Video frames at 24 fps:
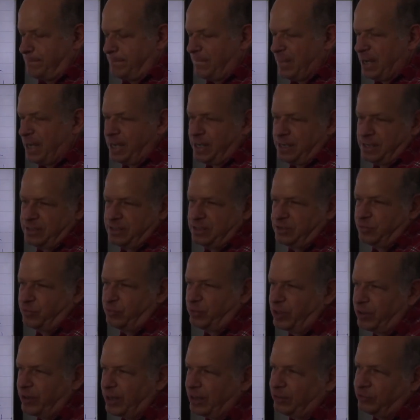and
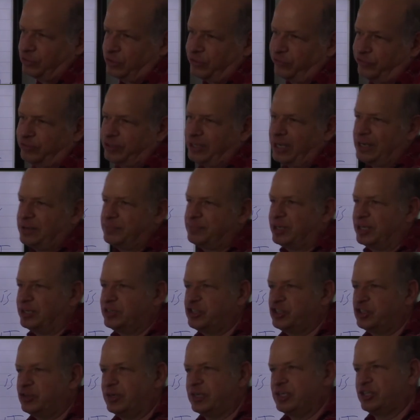we're out of time,
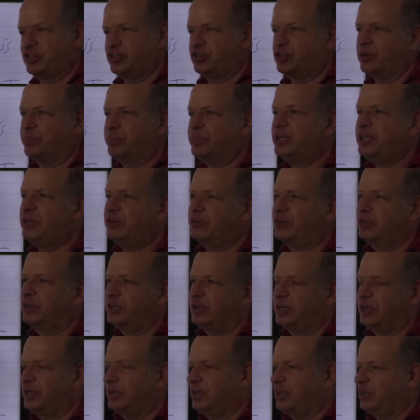so I'll stop here.
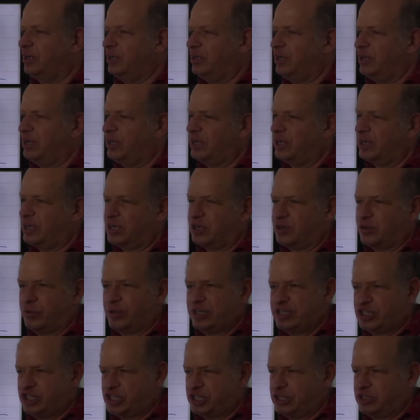
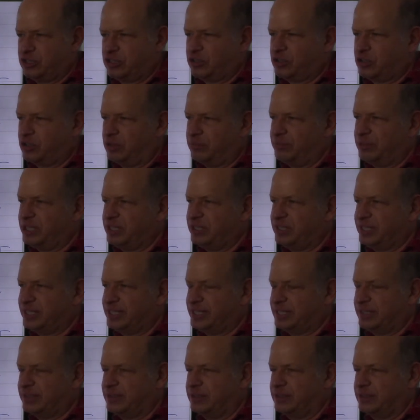Questions, comments?